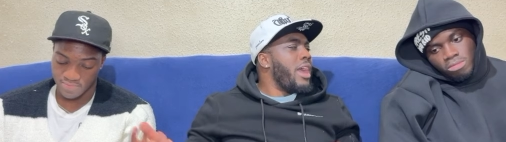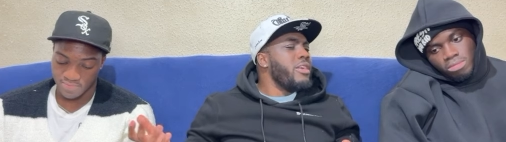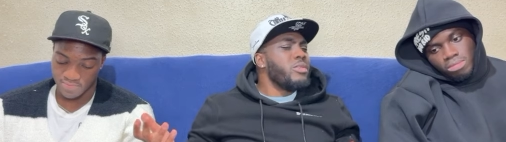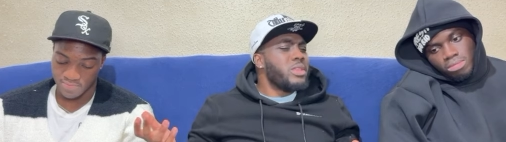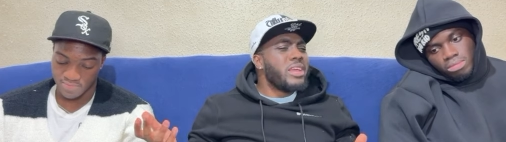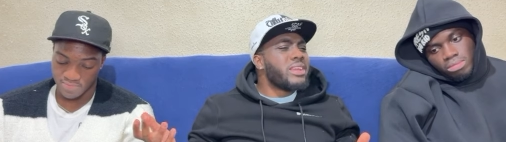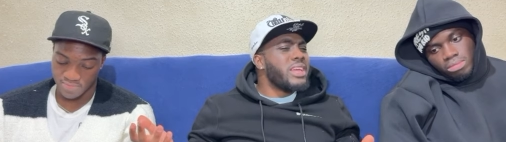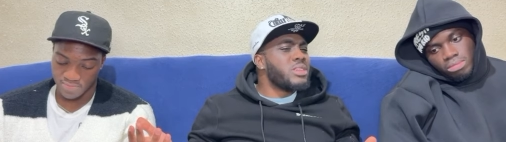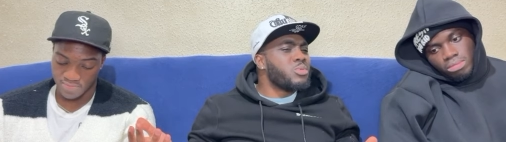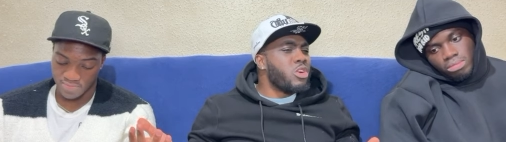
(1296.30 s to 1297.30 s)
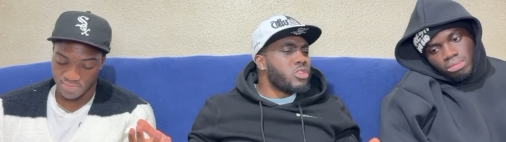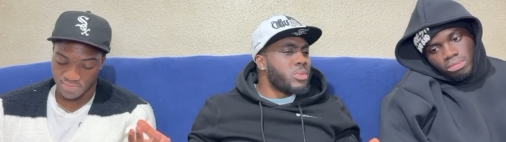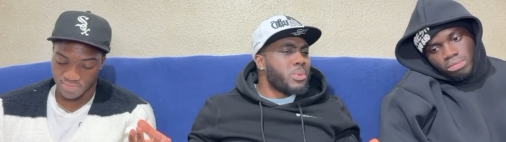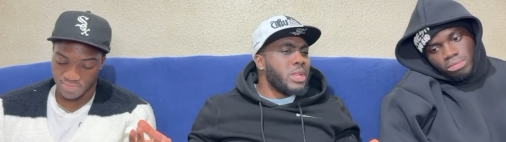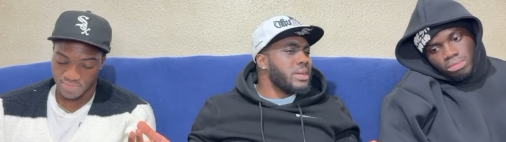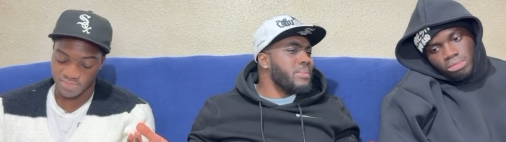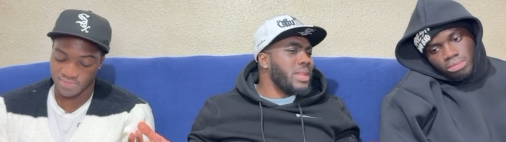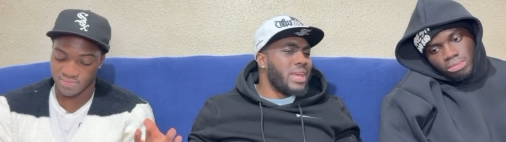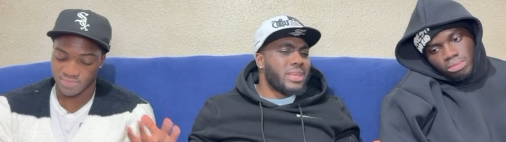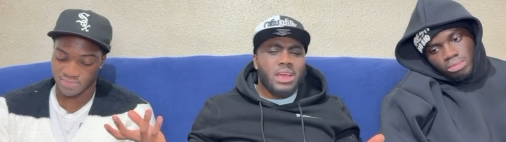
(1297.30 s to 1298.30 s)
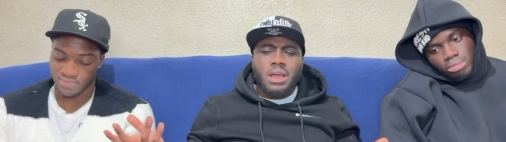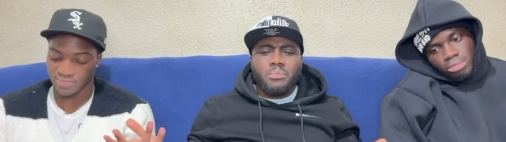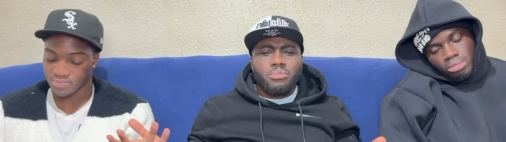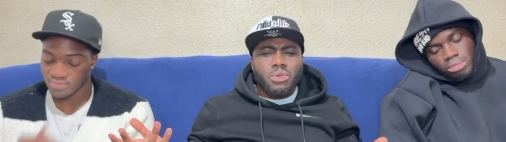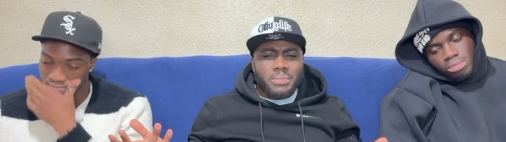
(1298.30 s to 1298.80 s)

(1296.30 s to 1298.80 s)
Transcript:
Speaker 1: And you think kids will go to the police and be like, bro, I'm